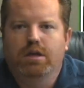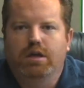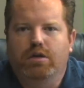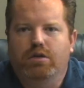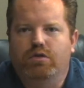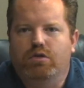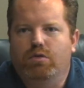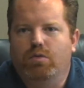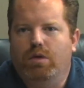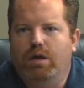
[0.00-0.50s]

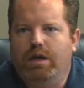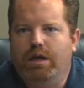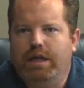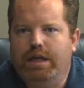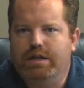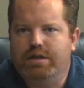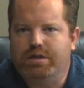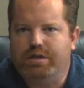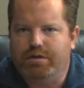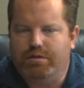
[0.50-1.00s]
It'll do what it
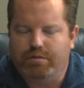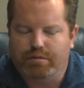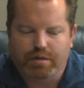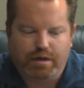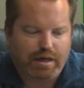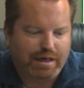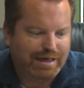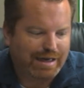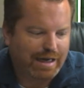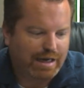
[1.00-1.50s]
needs to.
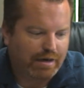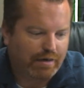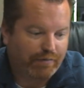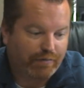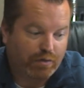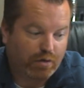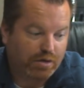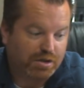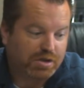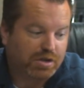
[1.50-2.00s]
Again,
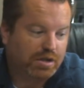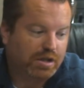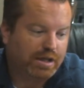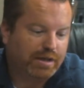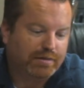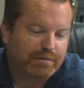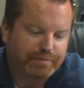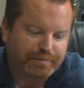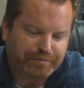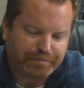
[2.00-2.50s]

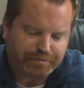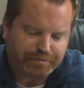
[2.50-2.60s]
unfortunately,